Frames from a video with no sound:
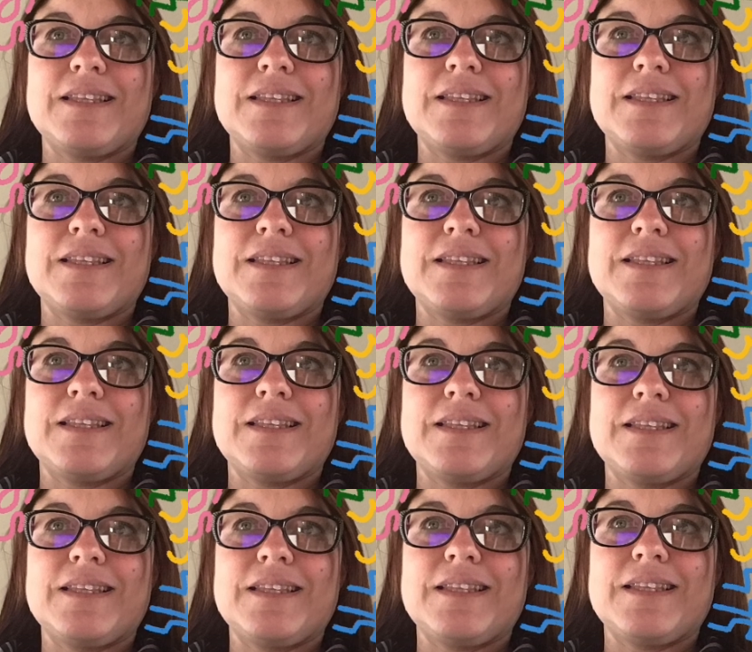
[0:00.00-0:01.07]

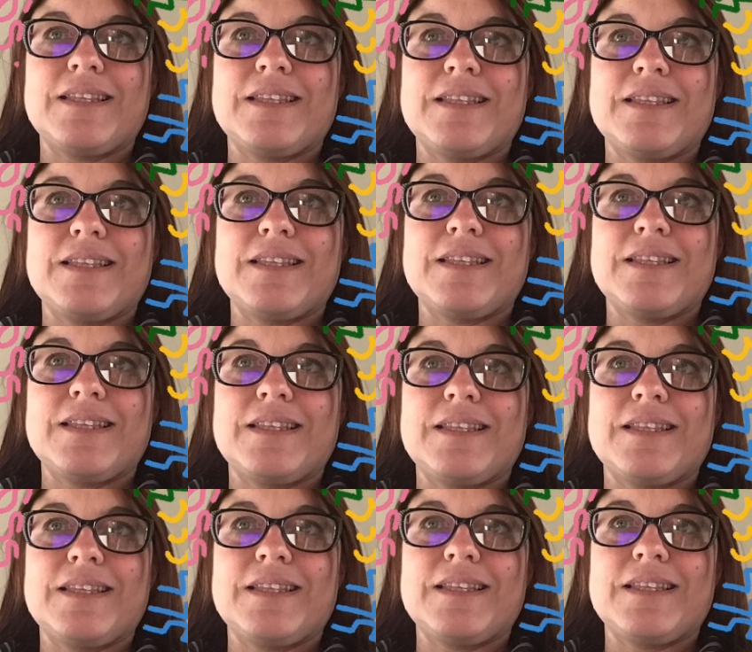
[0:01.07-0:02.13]

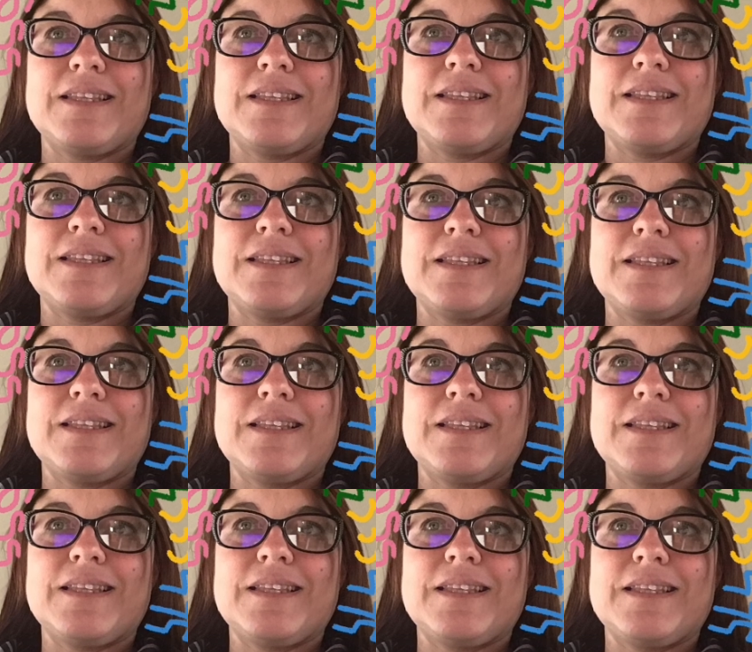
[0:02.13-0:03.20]

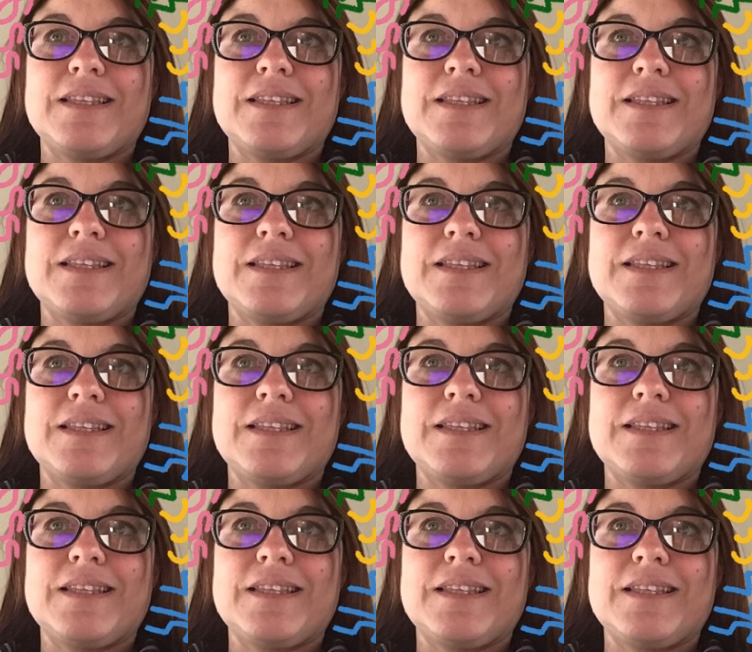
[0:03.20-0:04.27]

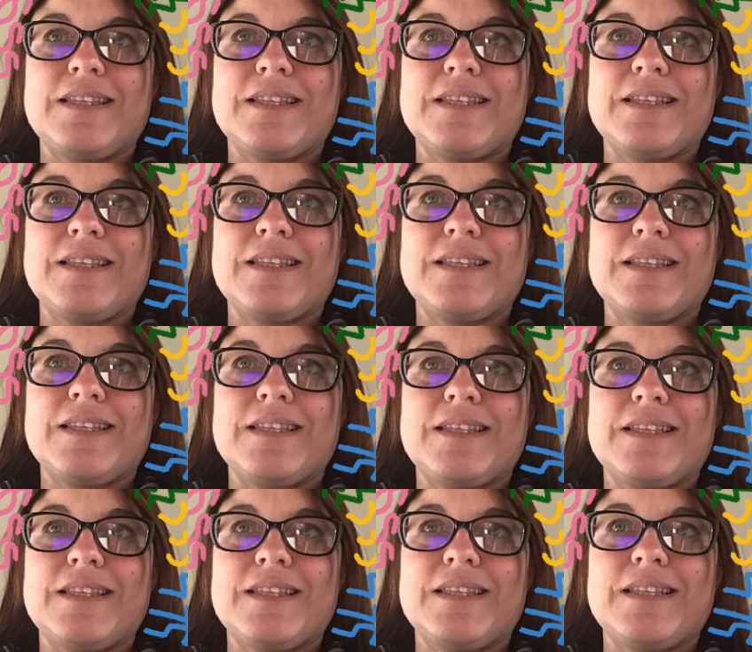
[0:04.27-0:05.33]

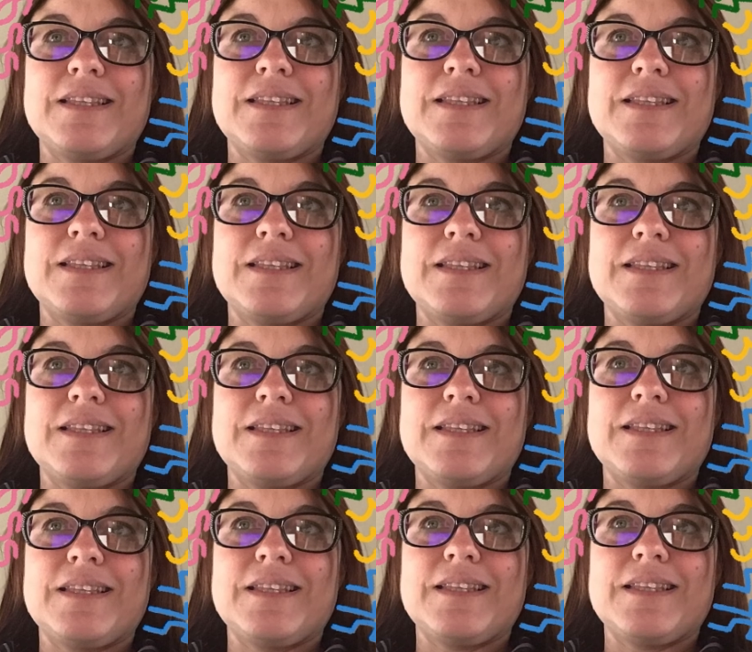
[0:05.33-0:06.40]

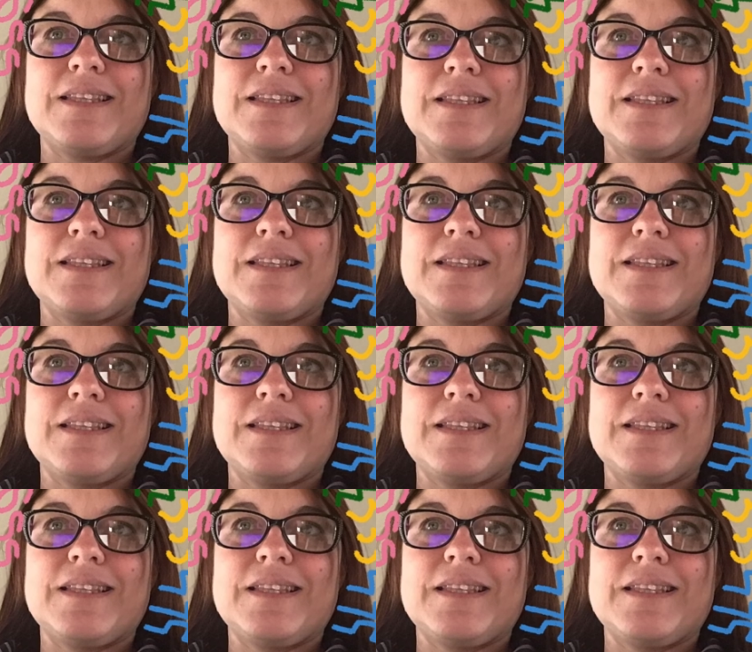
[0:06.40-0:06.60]
(no one is talking)